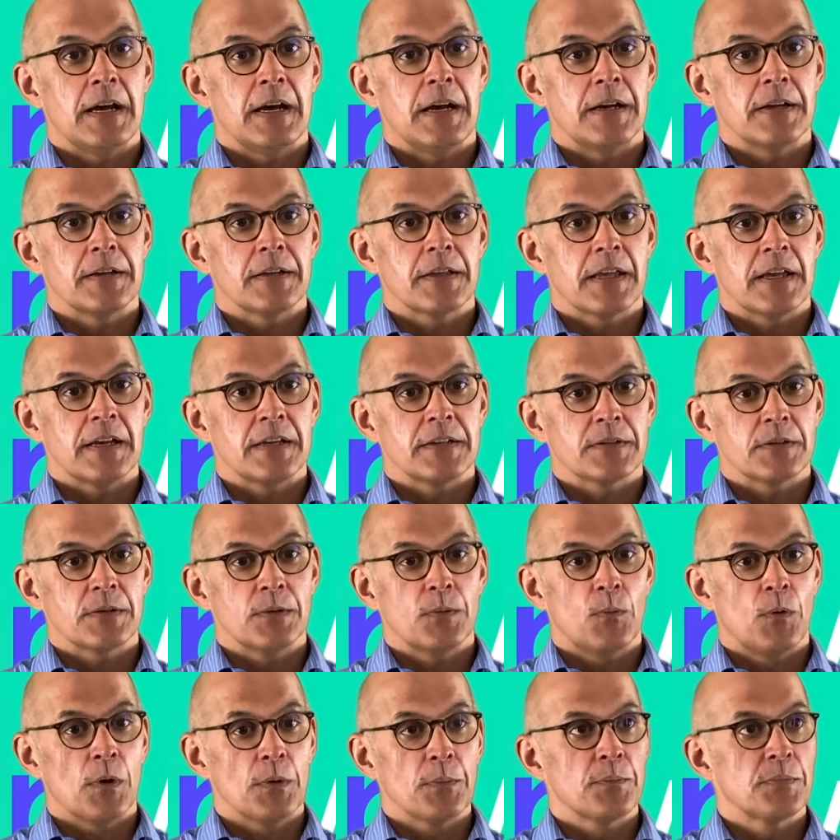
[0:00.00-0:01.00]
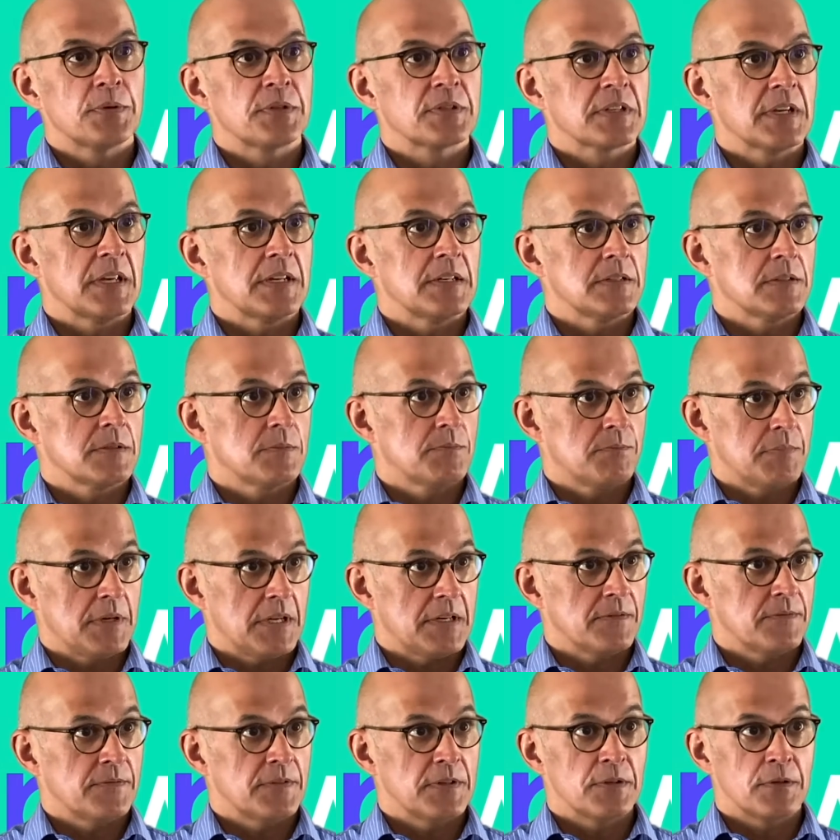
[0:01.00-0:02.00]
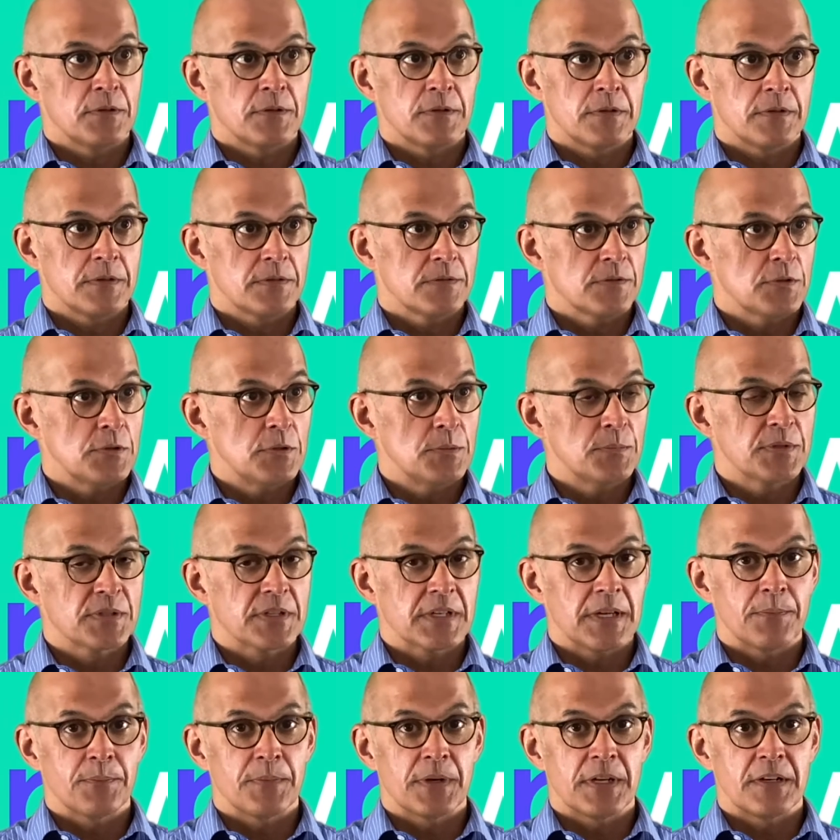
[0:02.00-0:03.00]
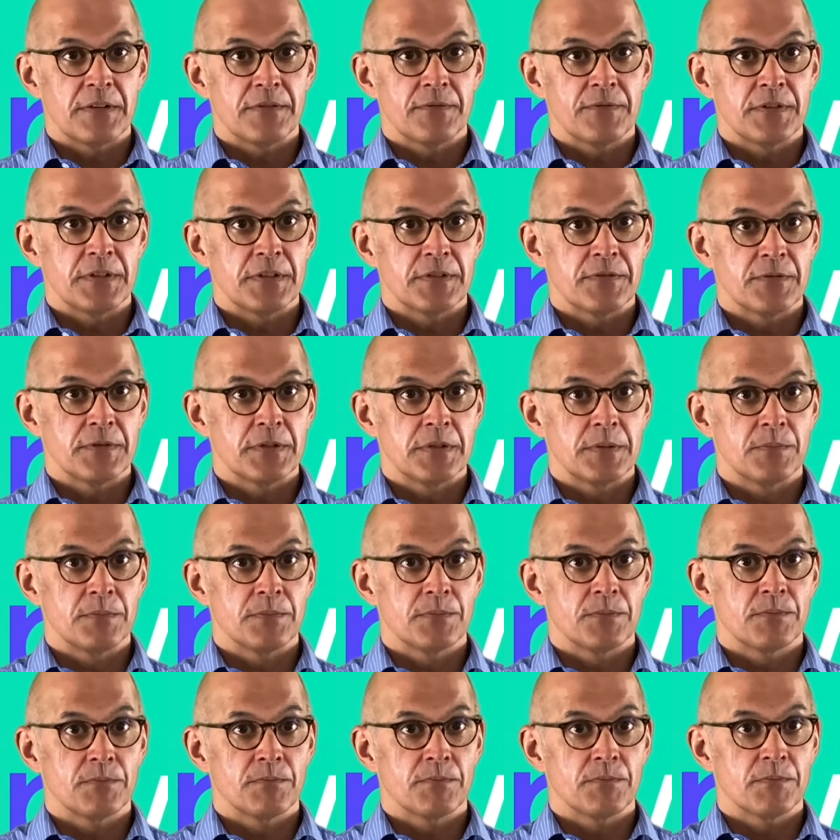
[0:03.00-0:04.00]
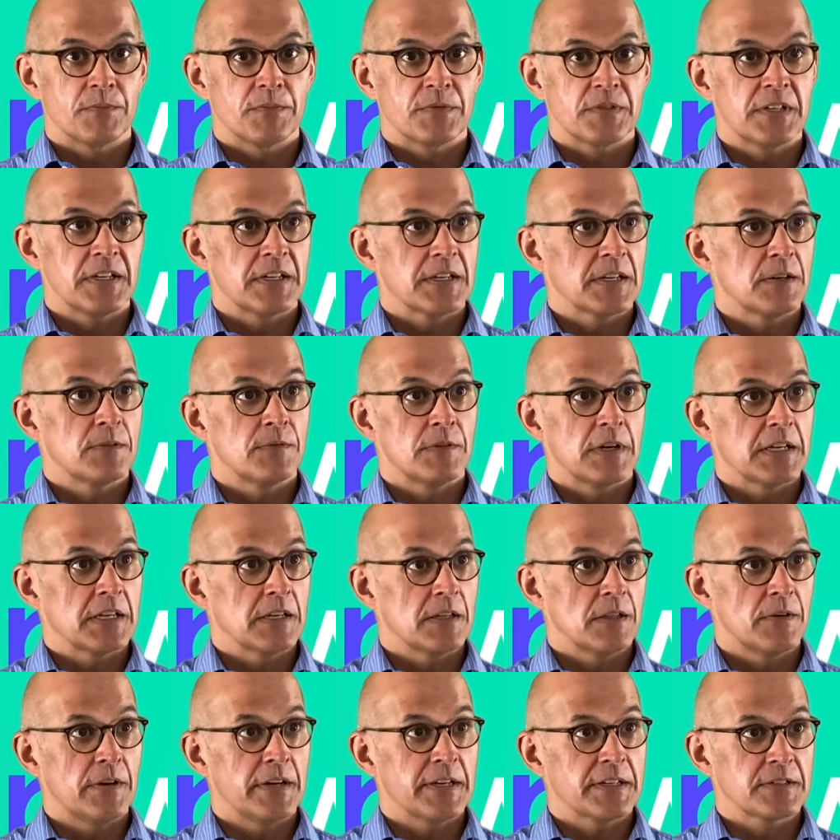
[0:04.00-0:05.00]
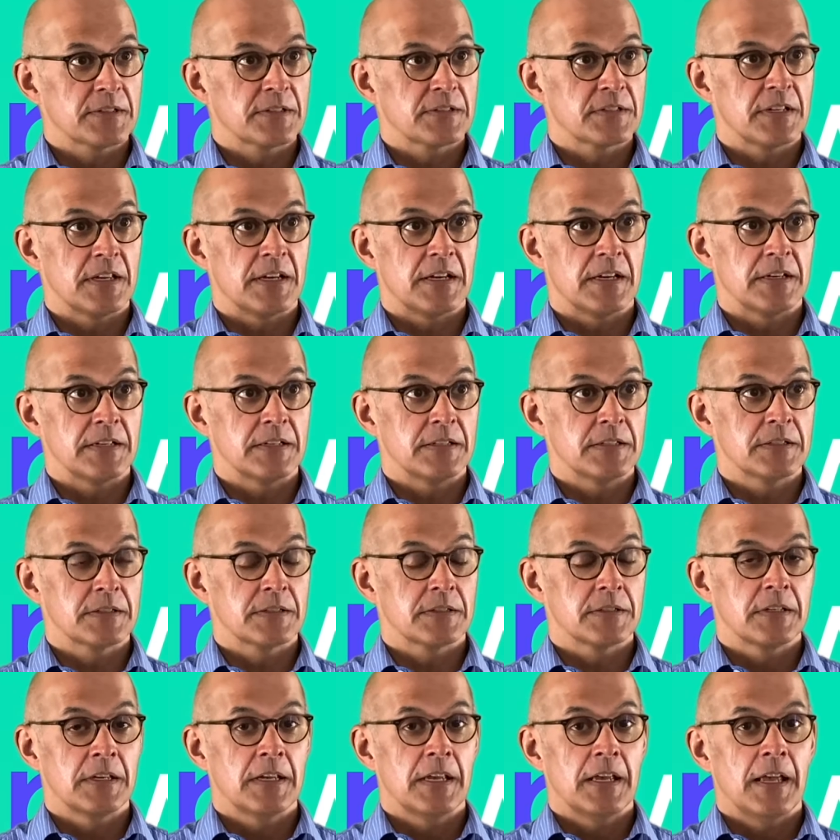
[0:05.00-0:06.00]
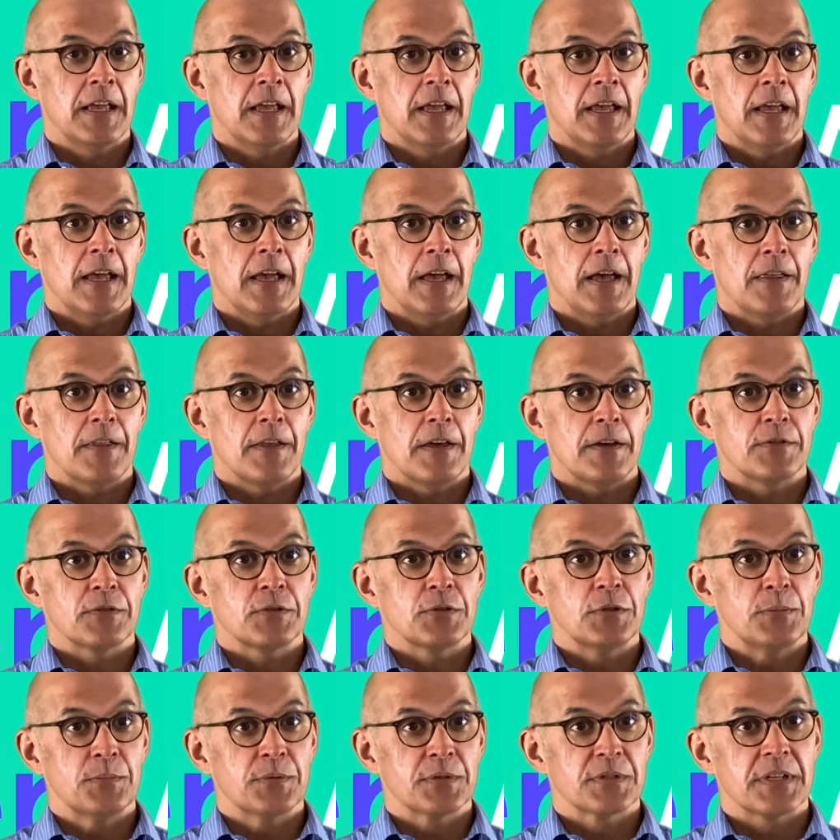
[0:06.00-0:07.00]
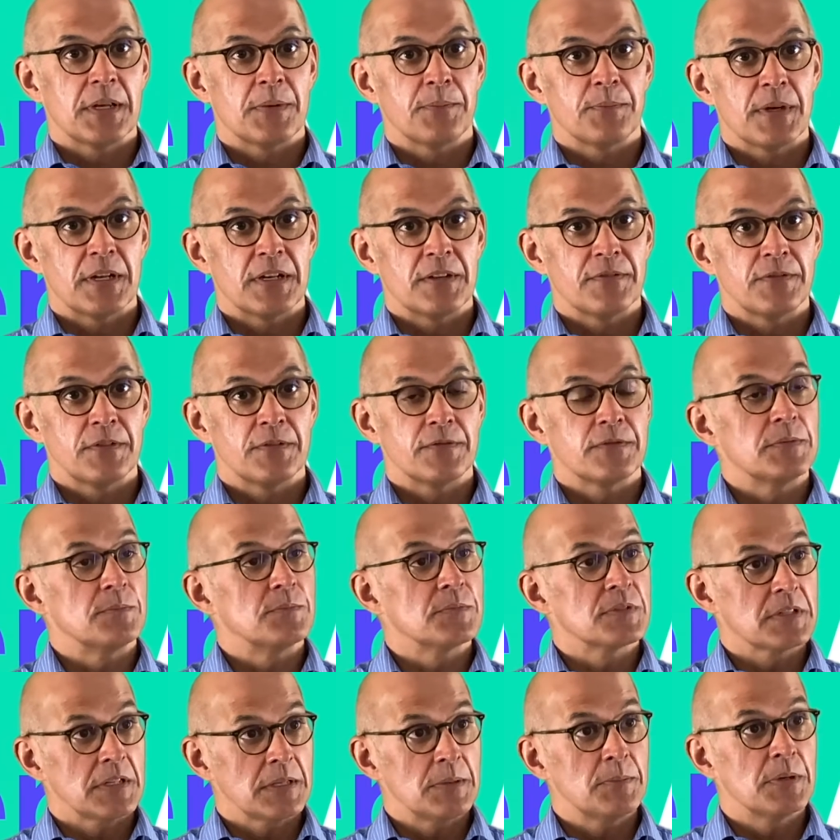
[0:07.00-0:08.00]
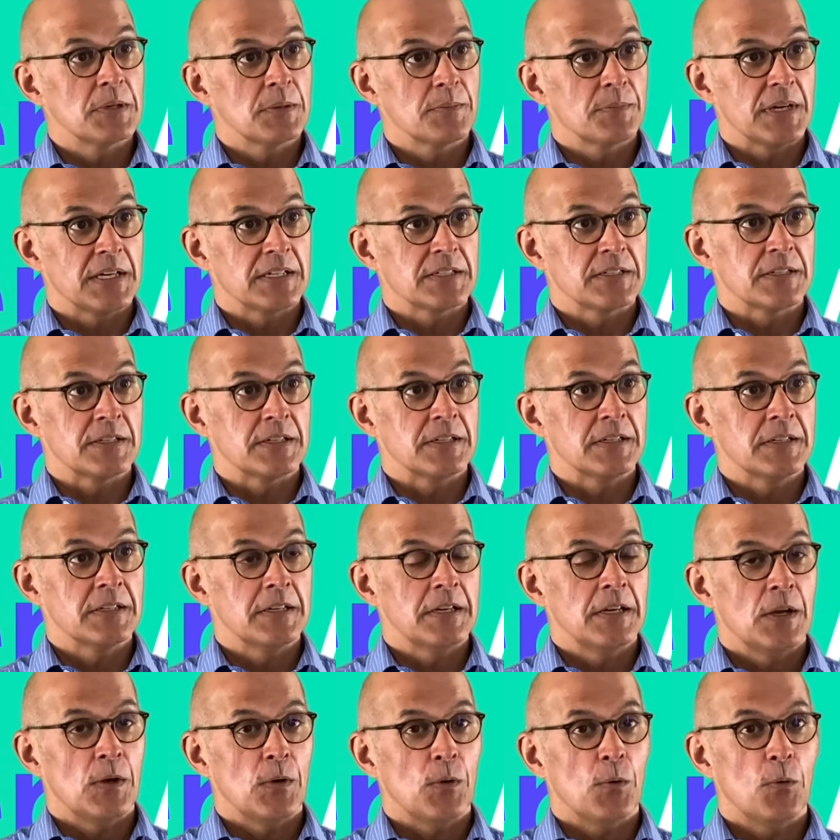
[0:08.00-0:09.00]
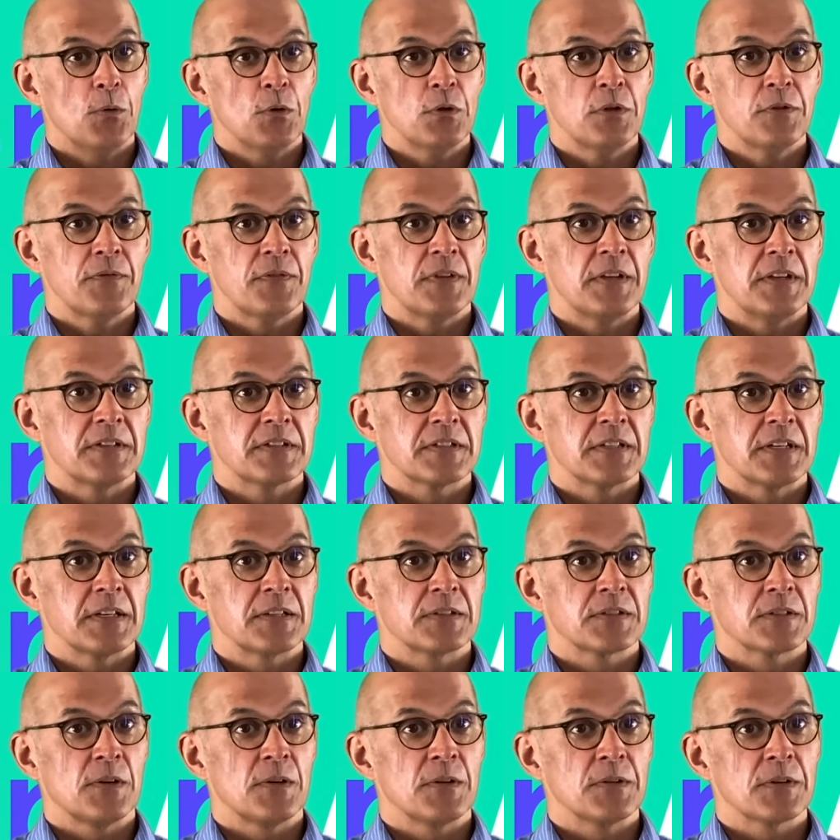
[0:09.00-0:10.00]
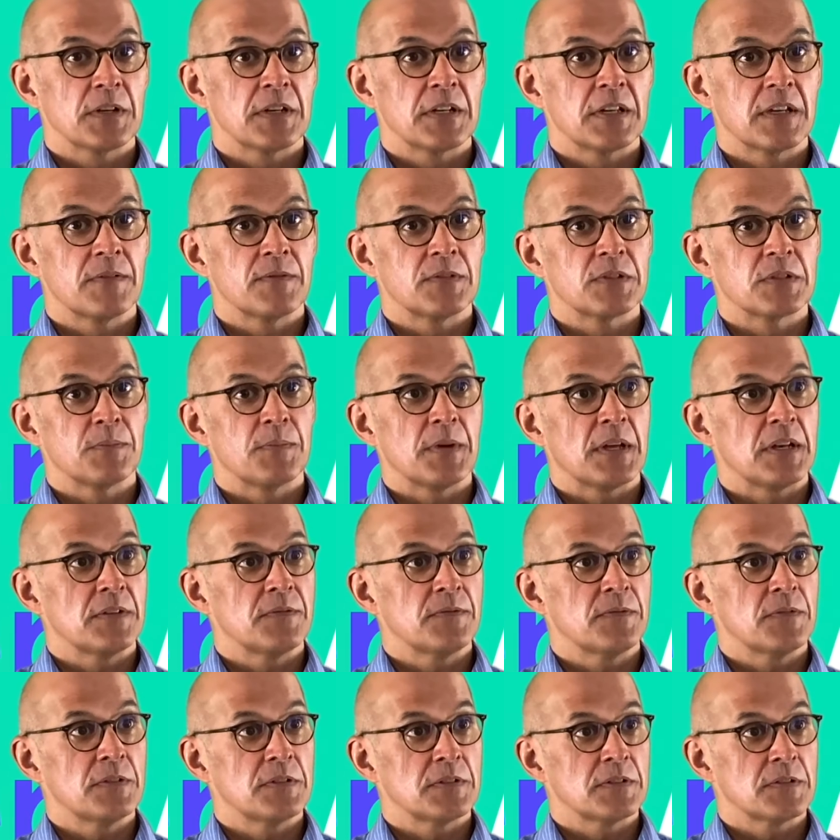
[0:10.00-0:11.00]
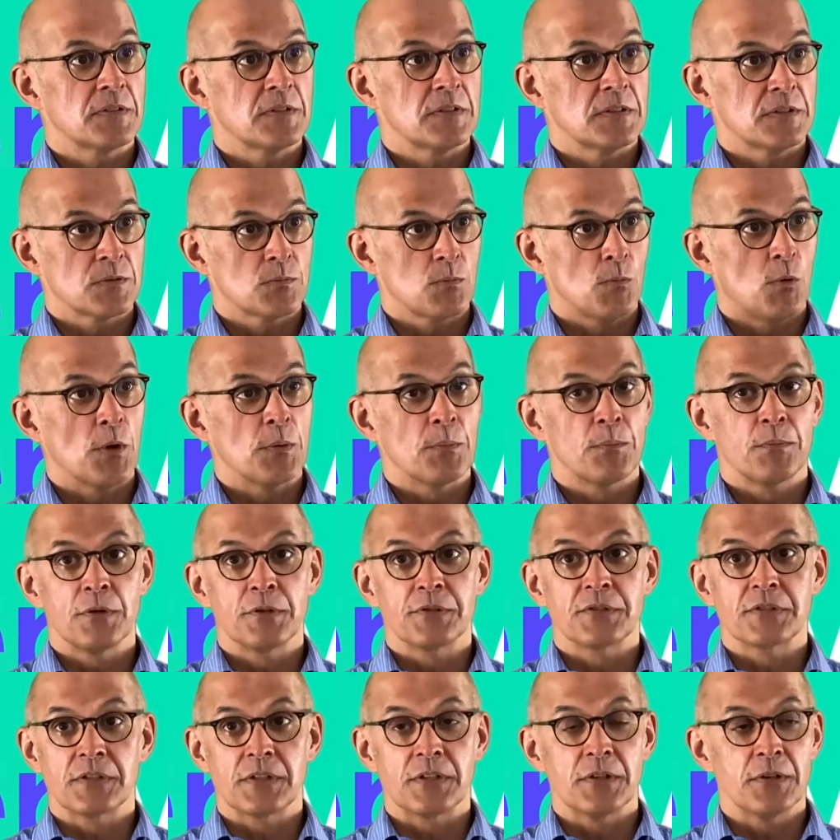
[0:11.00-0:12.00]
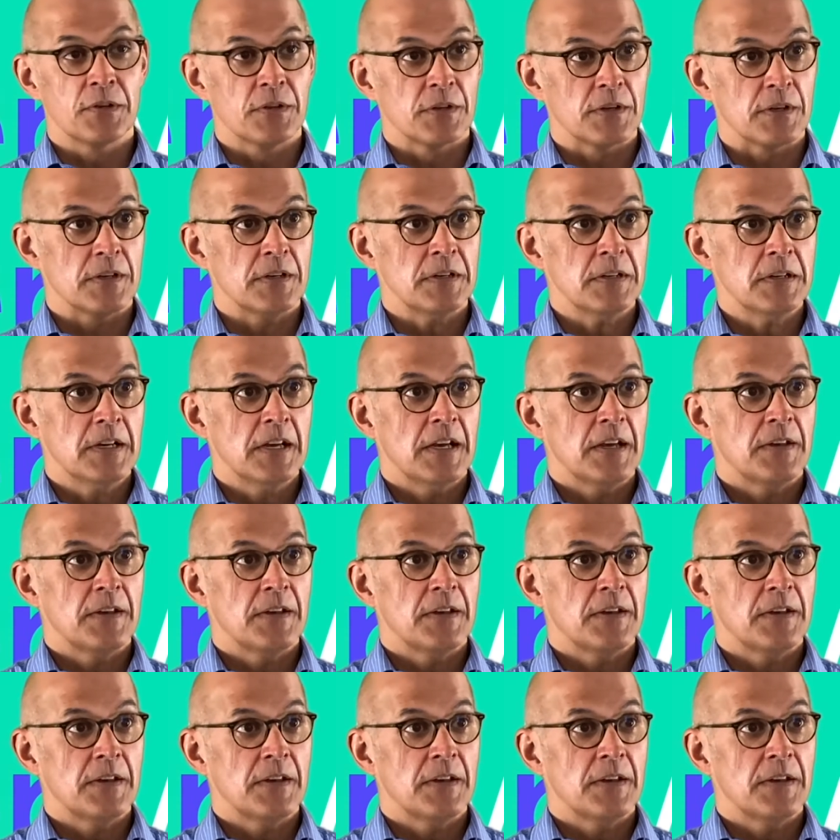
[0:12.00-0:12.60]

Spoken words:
get a 1% benefit or a 2% benefit from taking regular exercise, 2% benefit from sleeping better, all of these things aren't going to give us a benefit that's one plus the other.